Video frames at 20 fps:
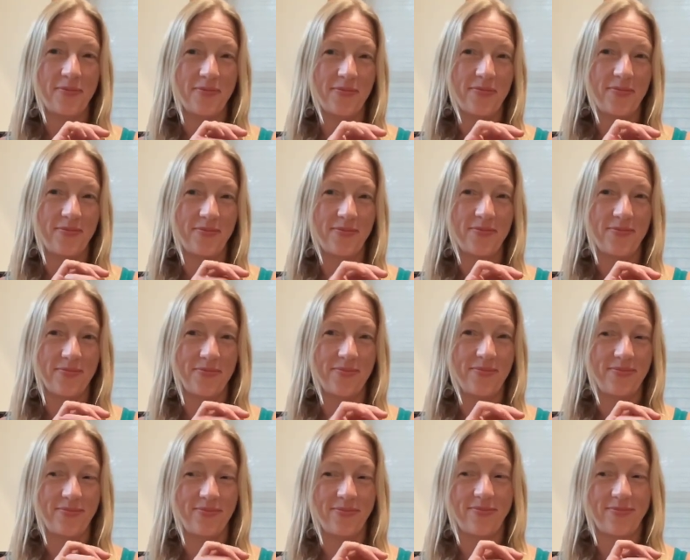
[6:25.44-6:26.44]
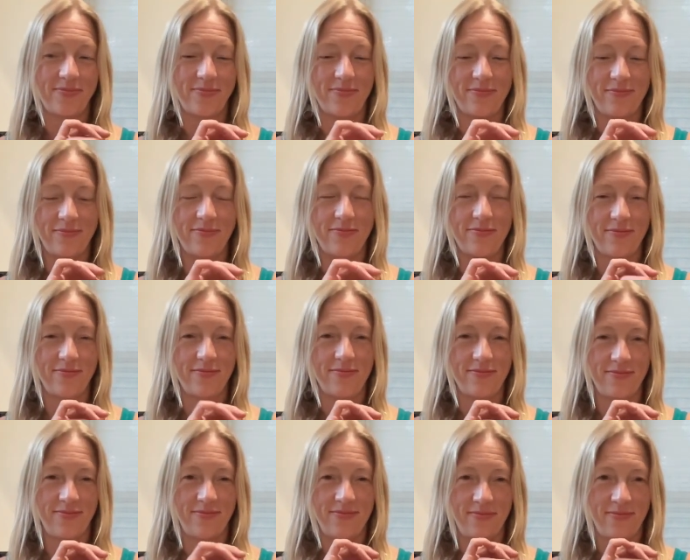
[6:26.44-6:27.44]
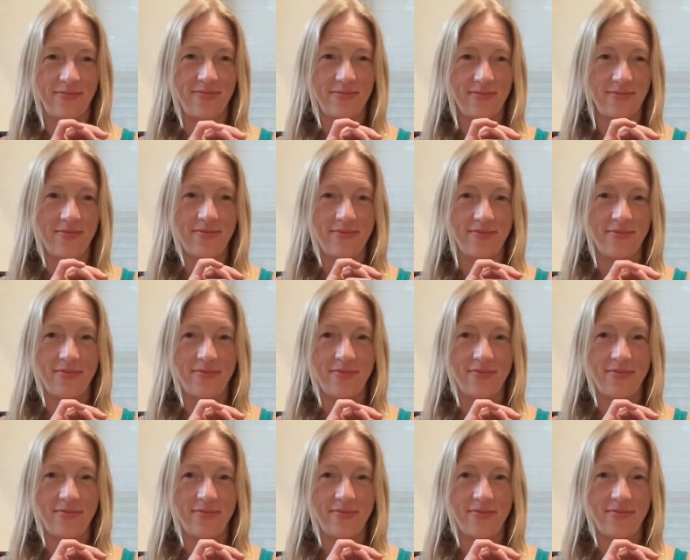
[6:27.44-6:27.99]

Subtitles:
No one is speaking in this clip.